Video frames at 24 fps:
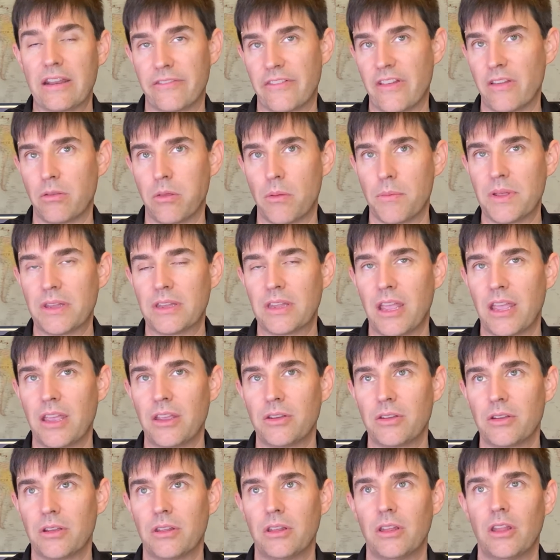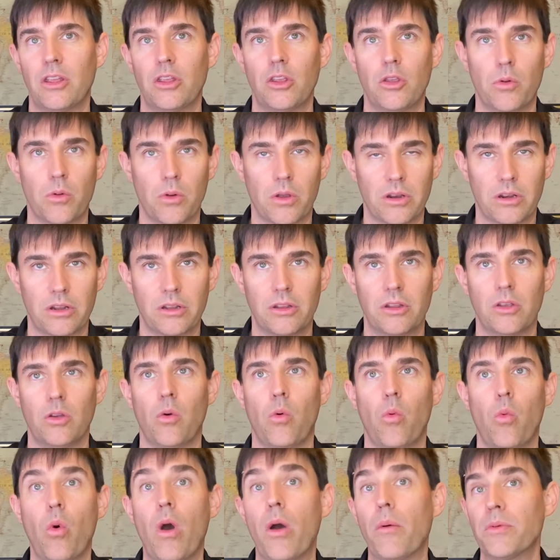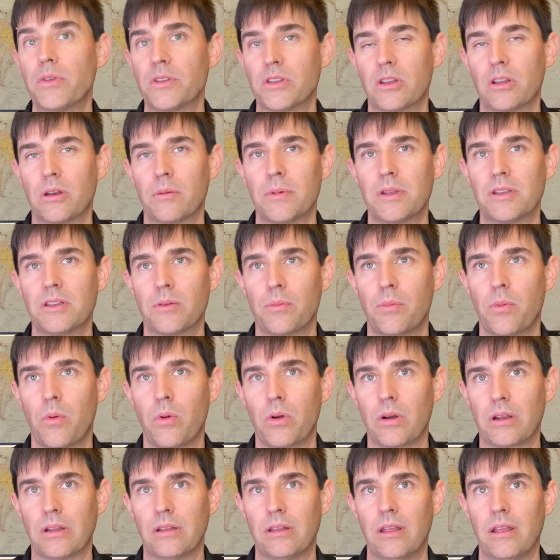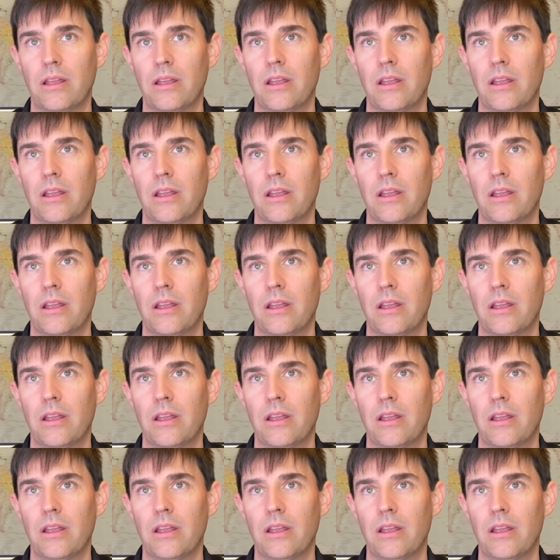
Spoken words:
of implementation you were going to do, what was going to be supported,